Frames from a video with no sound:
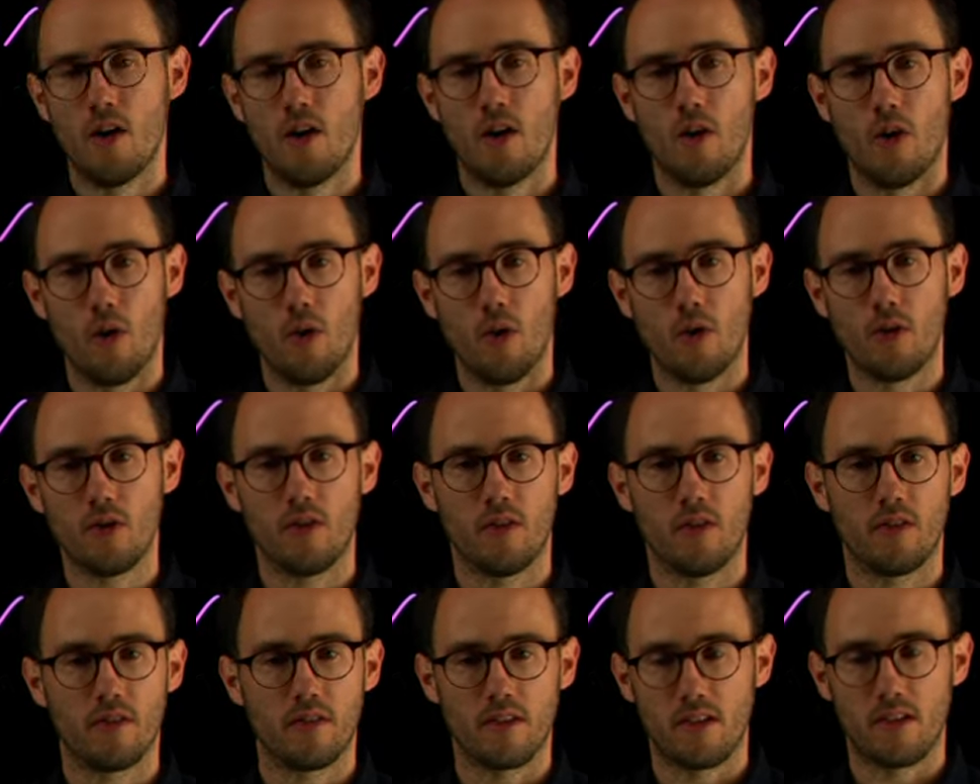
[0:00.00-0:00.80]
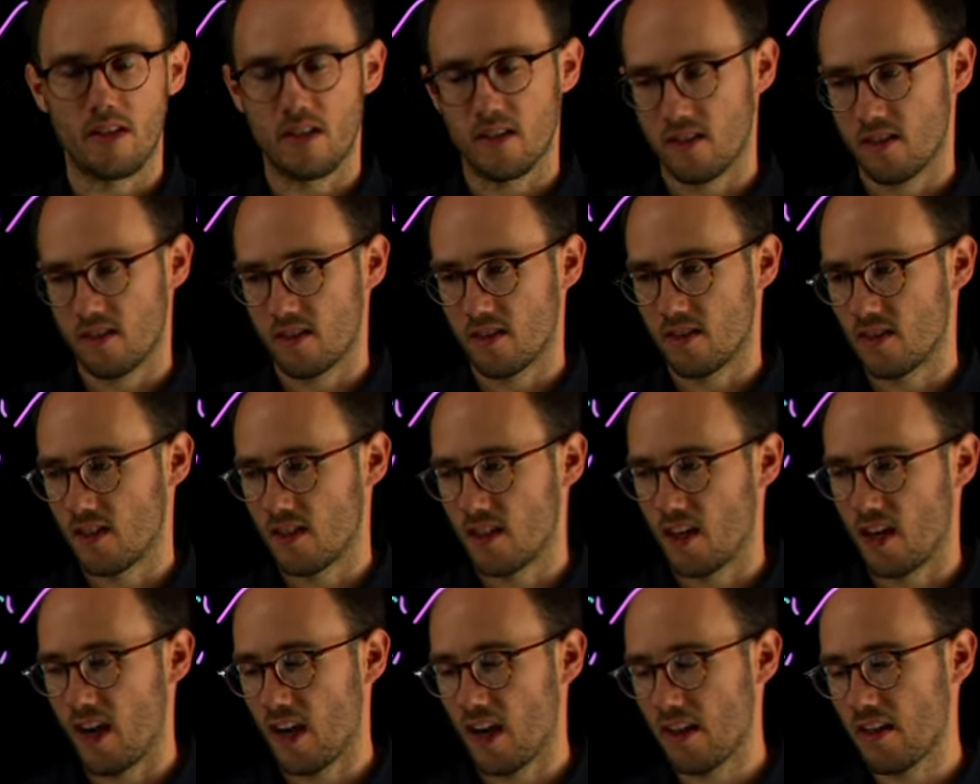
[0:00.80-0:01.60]
Or on the
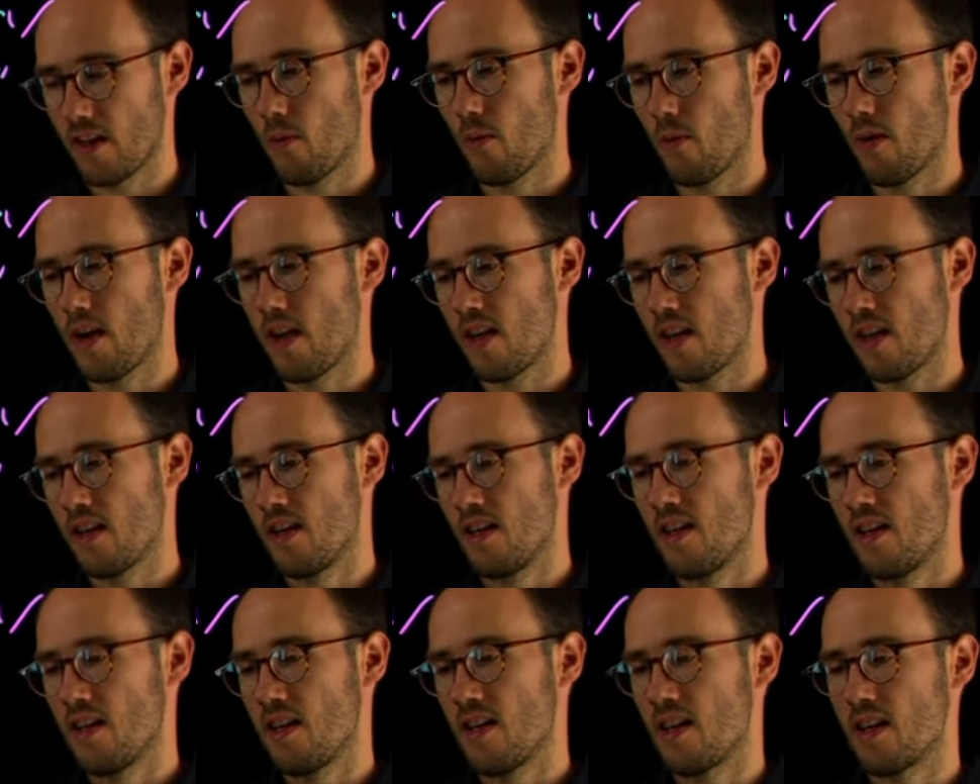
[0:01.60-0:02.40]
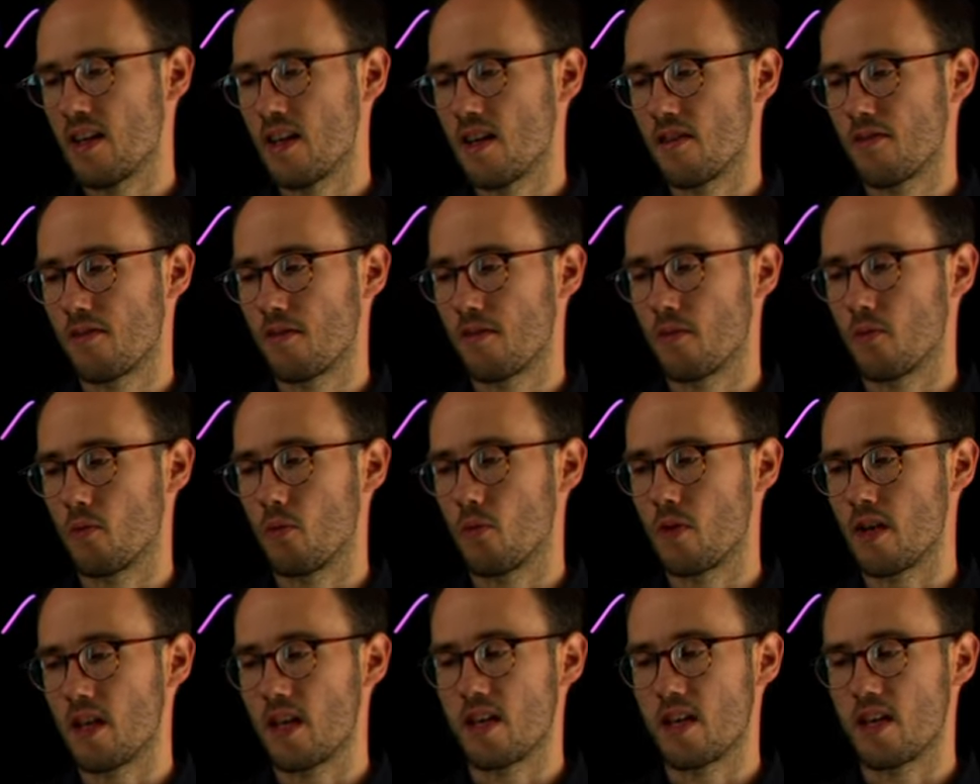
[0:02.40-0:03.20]
other way, if
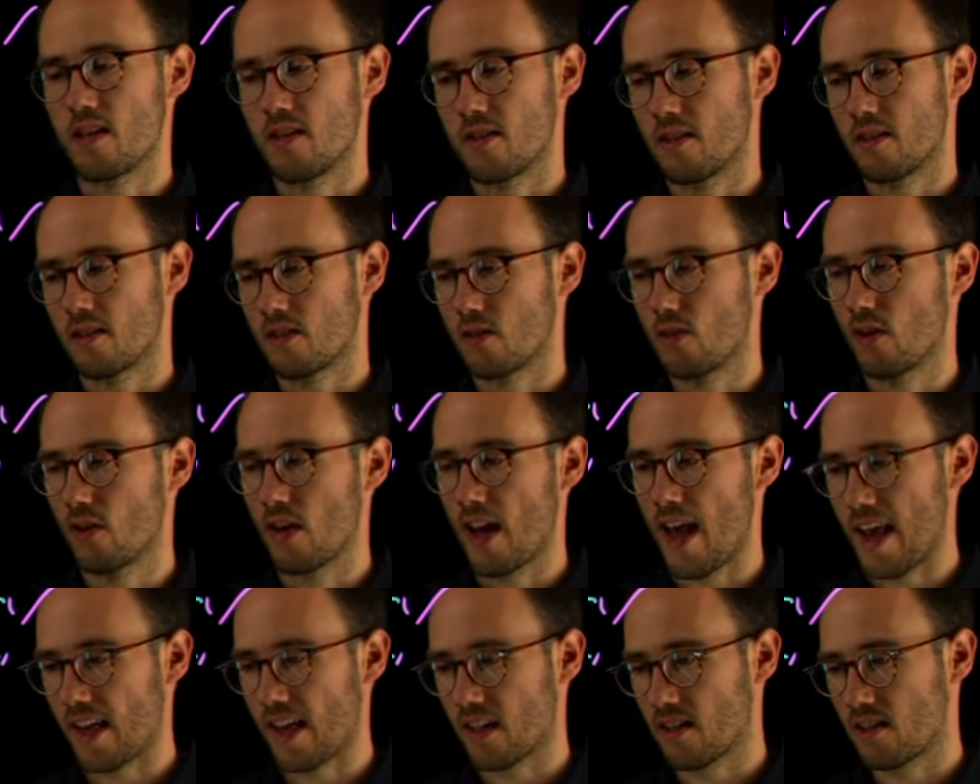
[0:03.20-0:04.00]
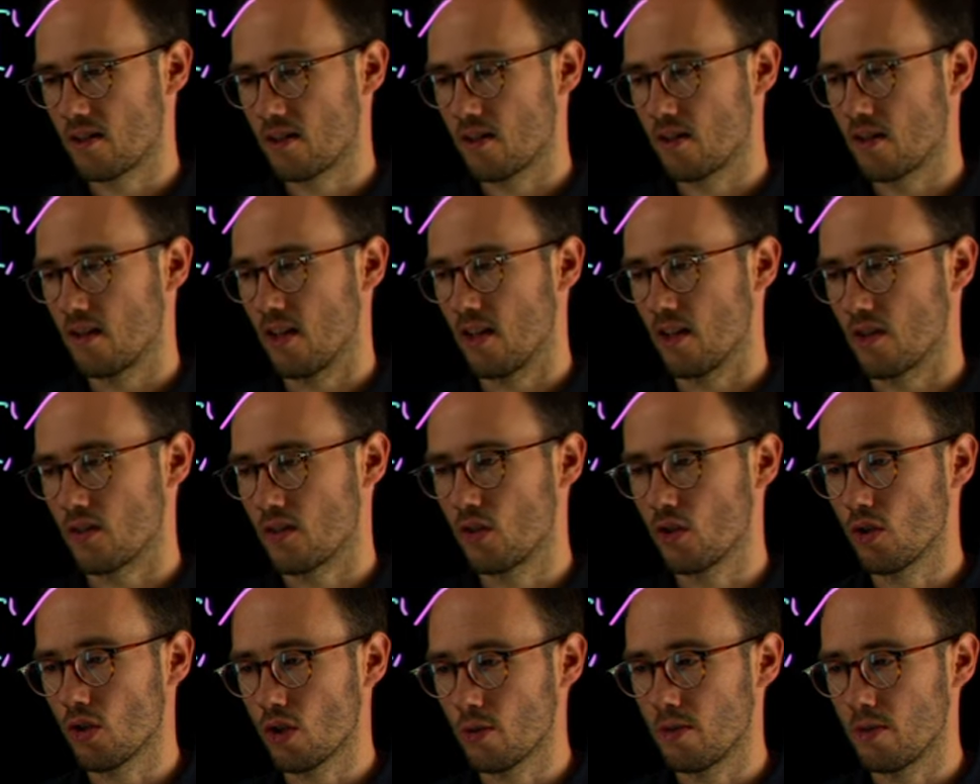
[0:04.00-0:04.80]
we collect
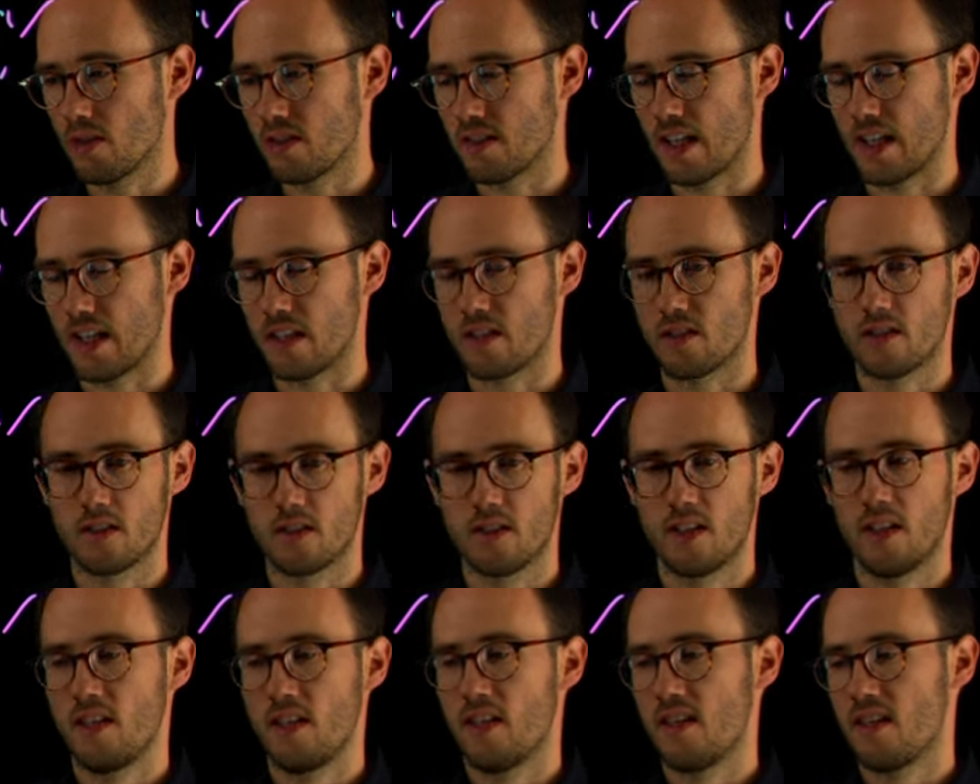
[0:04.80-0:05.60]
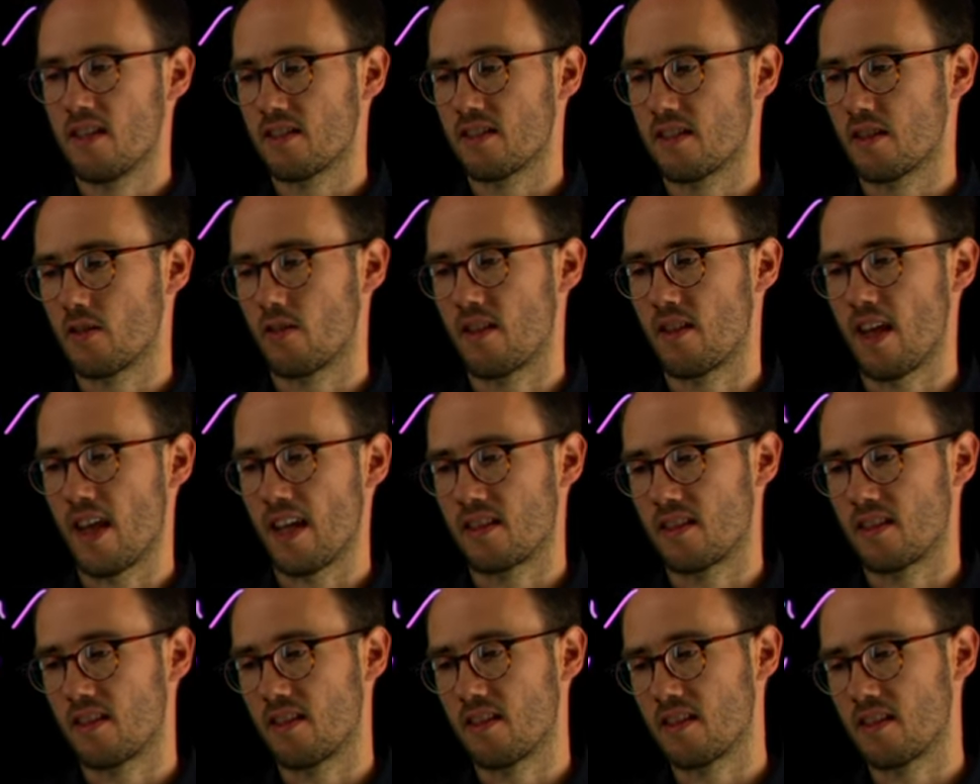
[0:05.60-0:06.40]
suitable data so
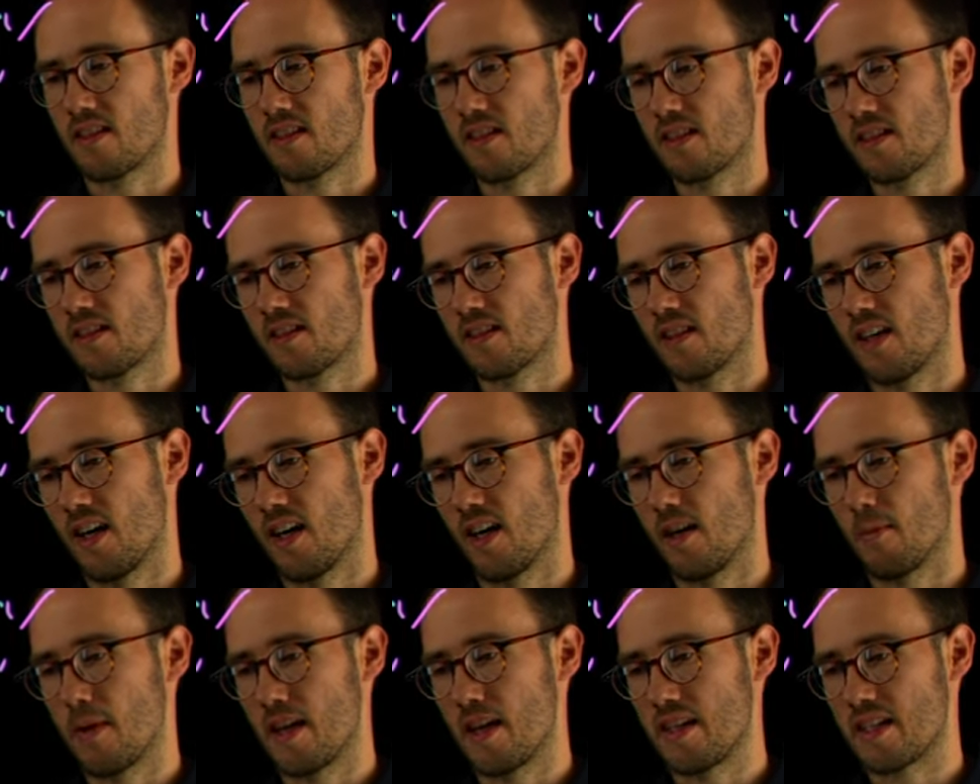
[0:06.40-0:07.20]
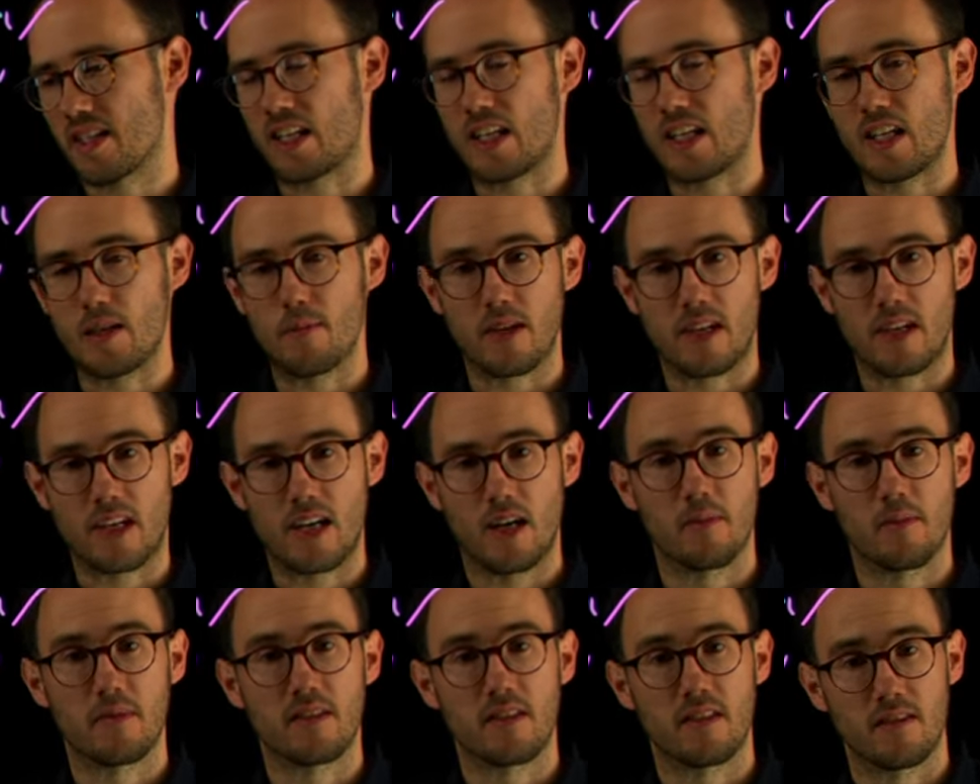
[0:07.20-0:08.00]
that this basically
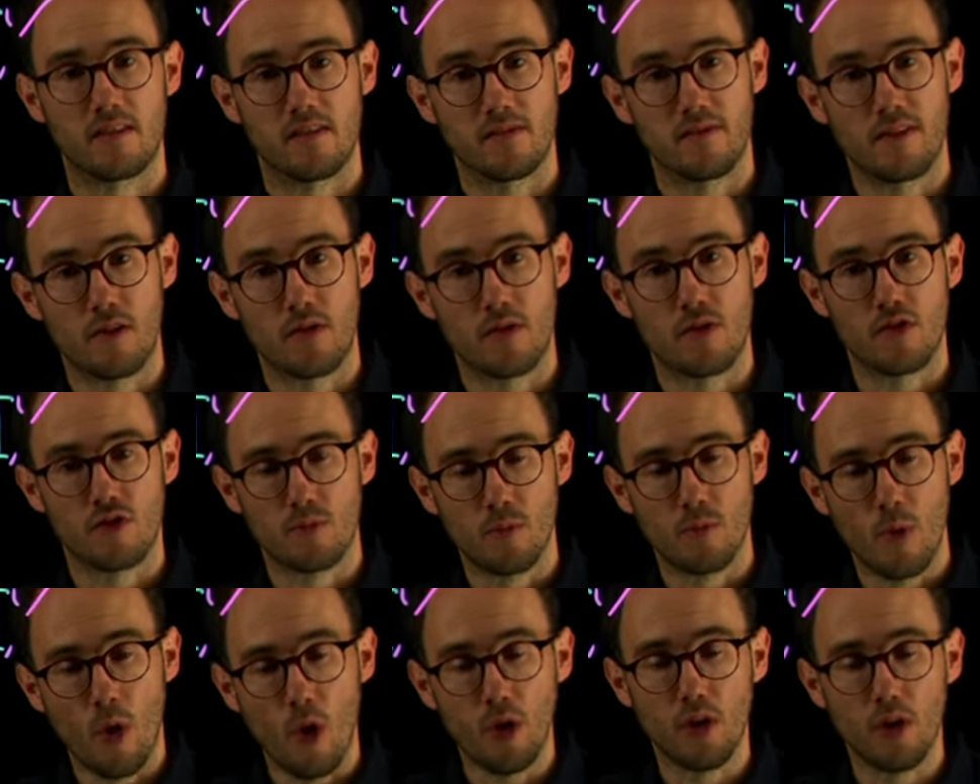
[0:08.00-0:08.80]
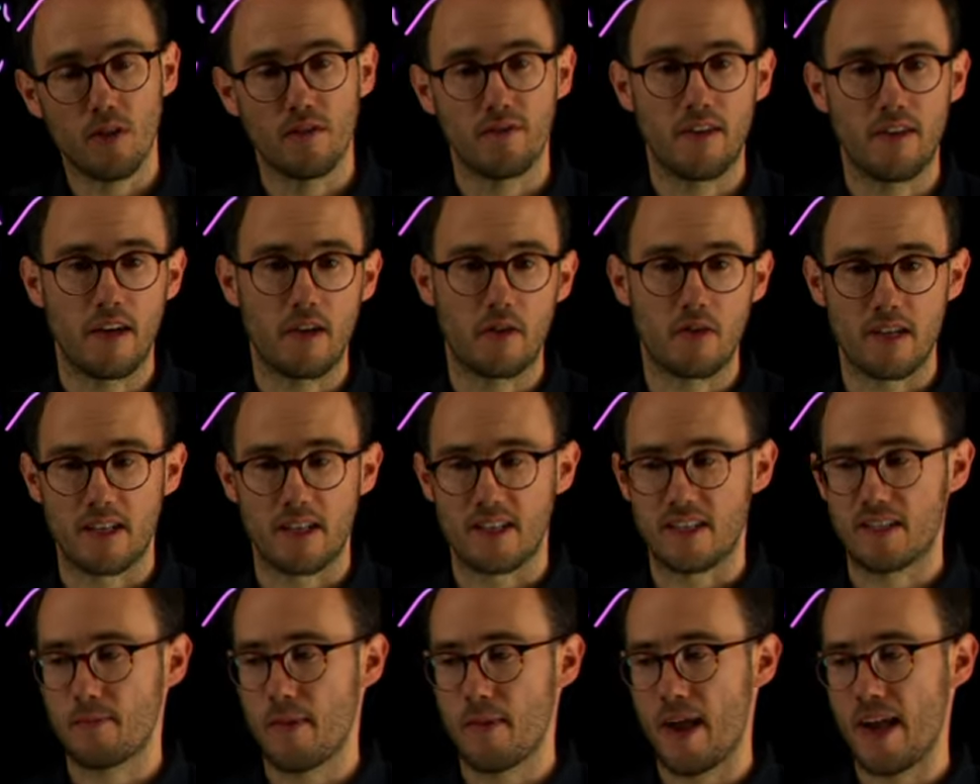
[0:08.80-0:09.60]
becomes a very small
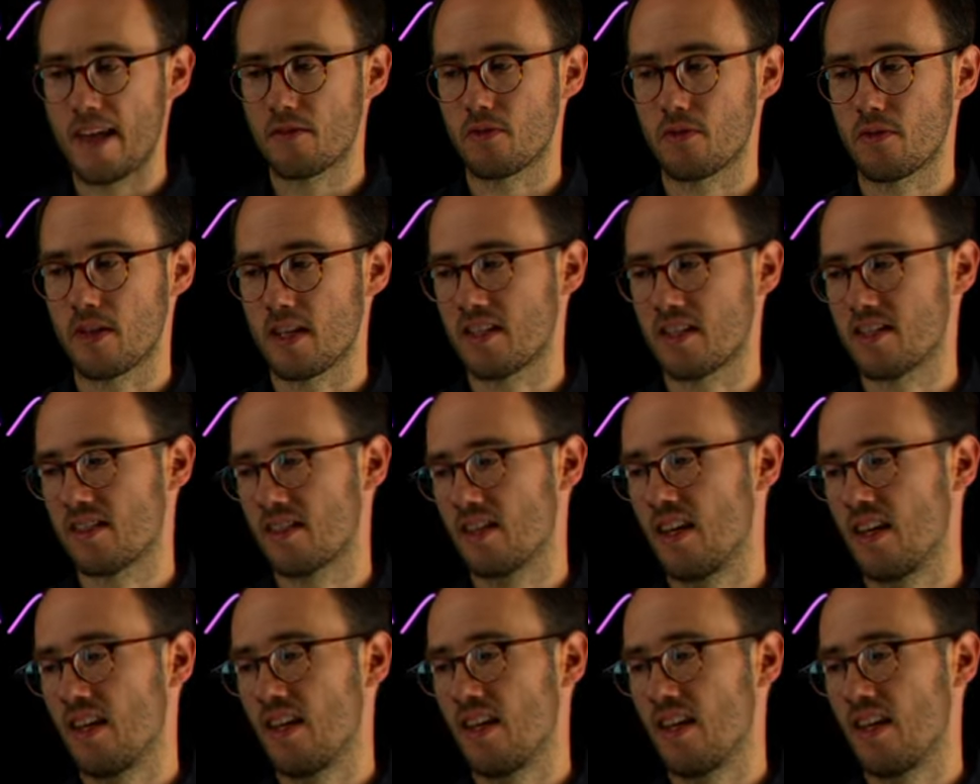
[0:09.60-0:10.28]
variance matrix,